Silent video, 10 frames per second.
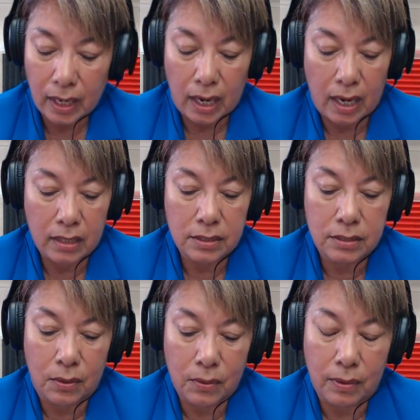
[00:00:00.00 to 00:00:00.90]
And
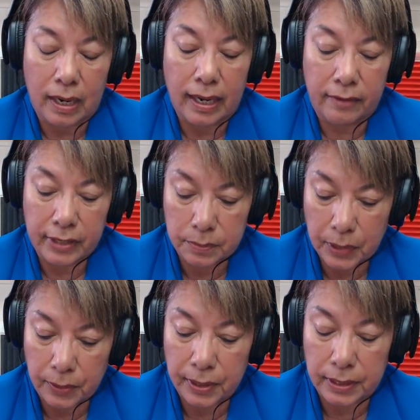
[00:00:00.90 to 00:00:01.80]
so I have
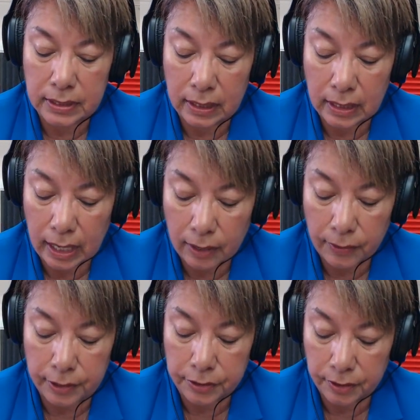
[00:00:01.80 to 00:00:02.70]
experience in there
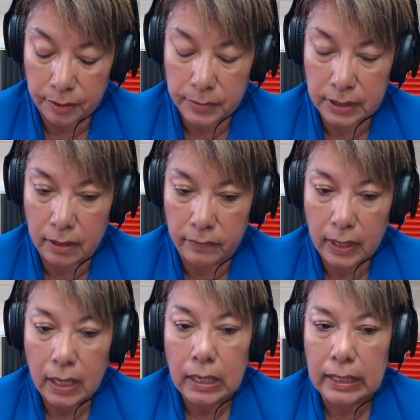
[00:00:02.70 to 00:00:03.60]
in terms of
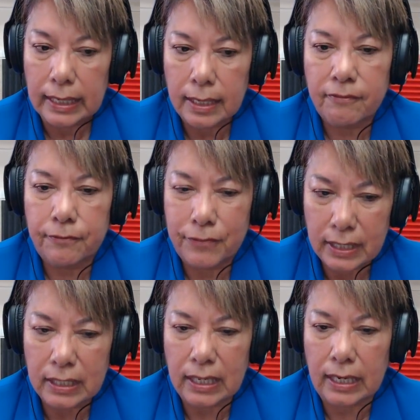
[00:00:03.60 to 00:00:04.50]
getting
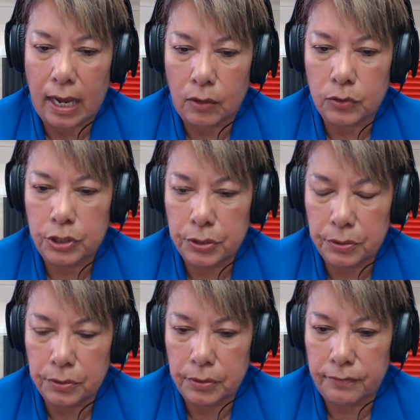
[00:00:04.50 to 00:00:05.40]
funding out
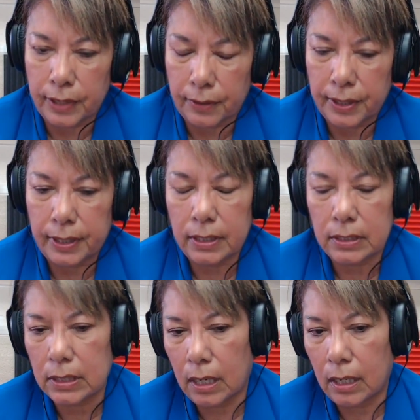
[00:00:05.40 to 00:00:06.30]
to the
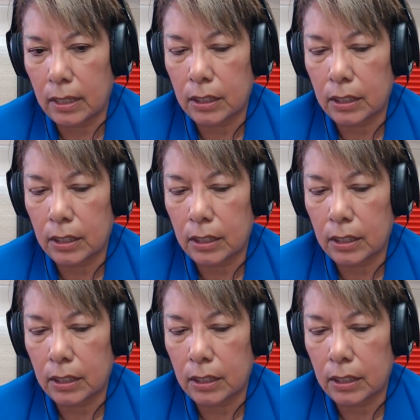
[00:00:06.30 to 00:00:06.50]
various uh,